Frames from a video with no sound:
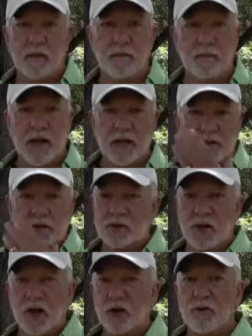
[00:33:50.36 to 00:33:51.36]
that mask
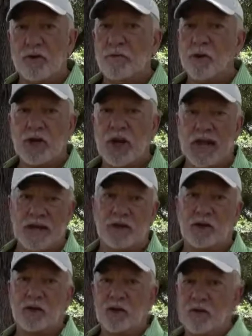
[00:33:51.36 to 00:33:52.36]
is not going to
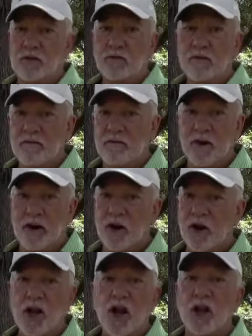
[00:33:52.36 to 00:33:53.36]
protect you.
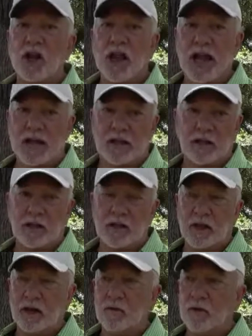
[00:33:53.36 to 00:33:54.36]
Very unlikely
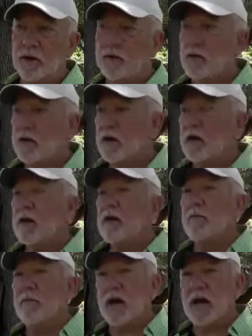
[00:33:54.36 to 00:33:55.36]
that it will.
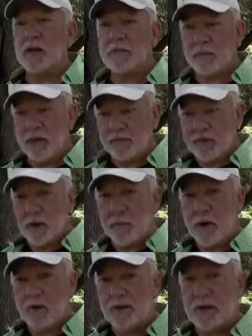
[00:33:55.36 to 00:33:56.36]
But if
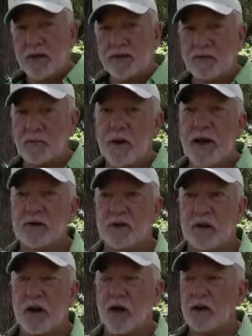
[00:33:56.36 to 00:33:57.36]
that person has a
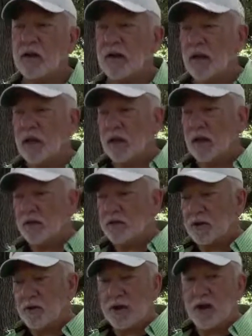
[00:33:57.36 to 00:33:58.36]
mask on,
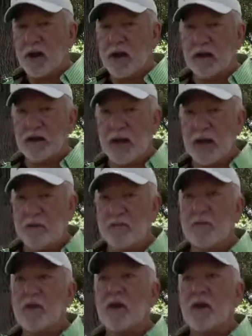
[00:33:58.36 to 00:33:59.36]
it's going to knock
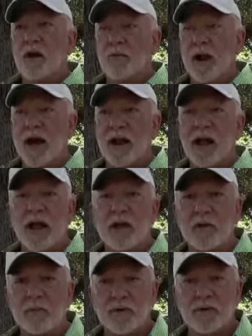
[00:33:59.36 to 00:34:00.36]
down about
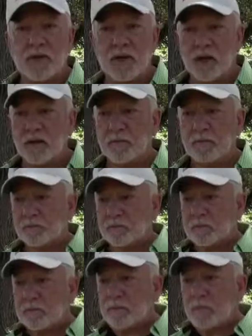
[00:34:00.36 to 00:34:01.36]
80%
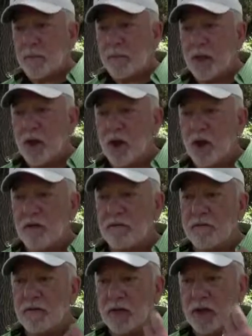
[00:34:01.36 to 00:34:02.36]

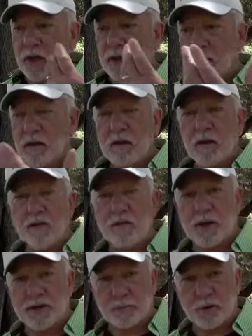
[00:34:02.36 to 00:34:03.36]
of the
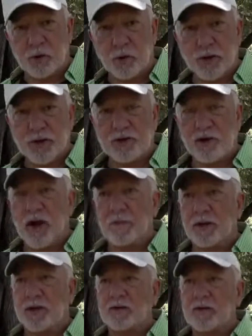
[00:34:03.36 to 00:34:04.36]
respiratory
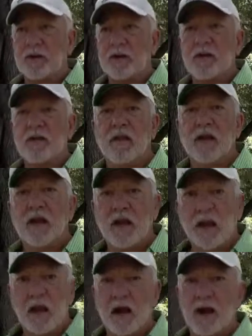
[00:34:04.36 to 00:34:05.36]
droplets that
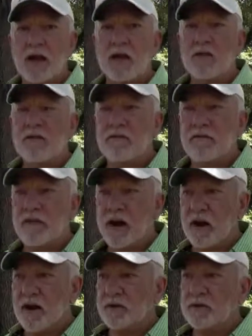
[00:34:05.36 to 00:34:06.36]
carry the
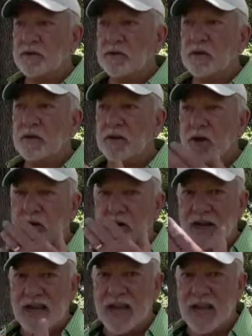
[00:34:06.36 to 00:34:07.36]
virus. They're
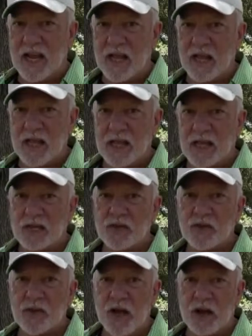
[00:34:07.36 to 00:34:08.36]
going to hang on the
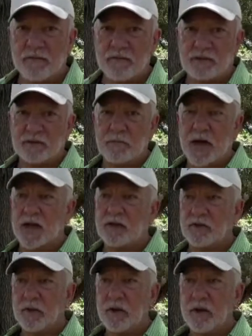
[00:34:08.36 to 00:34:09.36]
inside of this
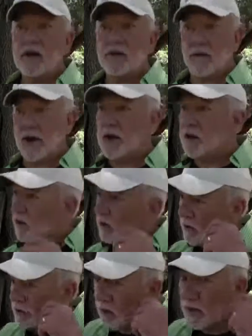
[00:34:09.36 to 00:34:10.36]
mask. Granted, they're
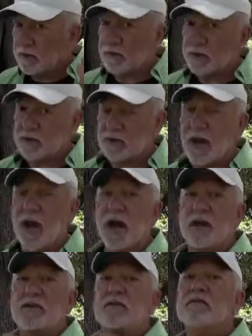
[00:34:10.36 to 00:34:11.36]
going to go out to the
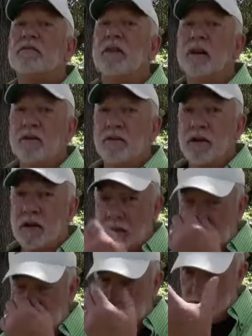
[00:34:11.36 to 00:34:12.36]
sides,
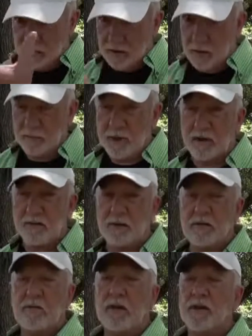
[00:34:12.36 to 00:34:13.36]
underneath it, above
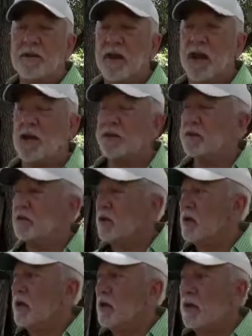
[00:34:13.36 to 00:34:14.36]
it, around the eyes,
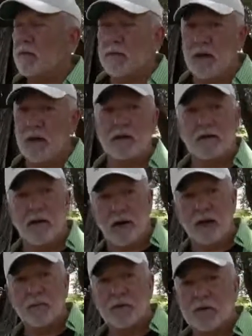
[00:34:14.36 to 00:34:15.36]
but
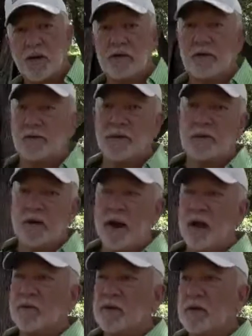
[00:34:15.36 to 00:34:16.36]
80% of it will be
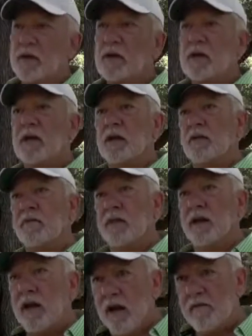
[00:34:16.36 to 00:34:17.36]
trapped. If
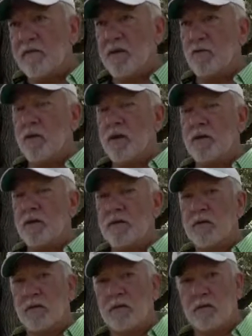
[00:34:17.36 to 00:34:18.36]
everyone
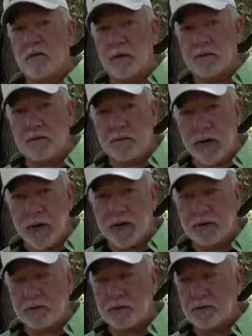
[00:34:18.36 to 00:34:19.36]
wears a mask,